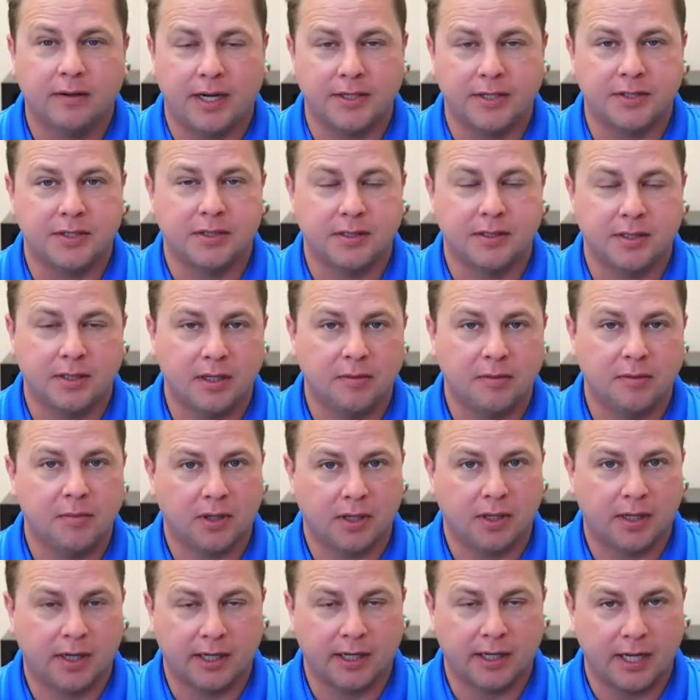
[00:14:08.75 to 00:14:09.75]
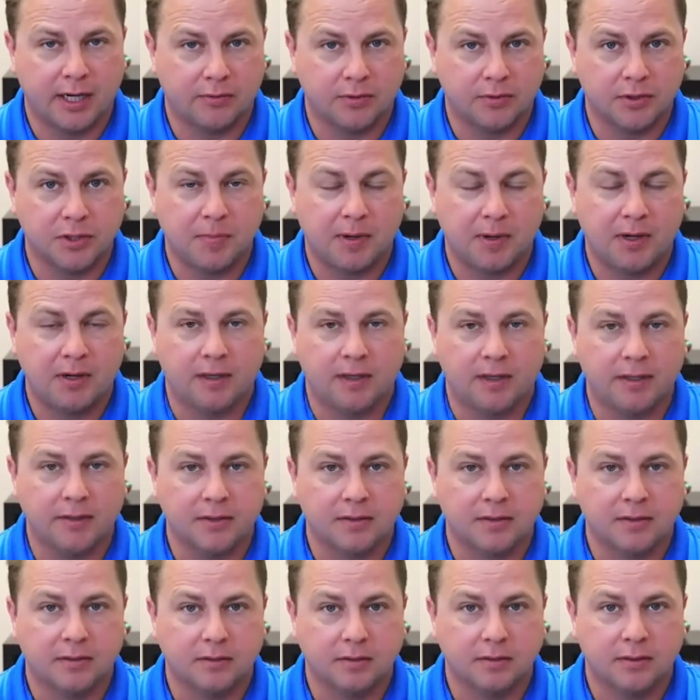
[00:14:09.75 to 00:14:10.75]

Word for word: I sent an email and I got a response,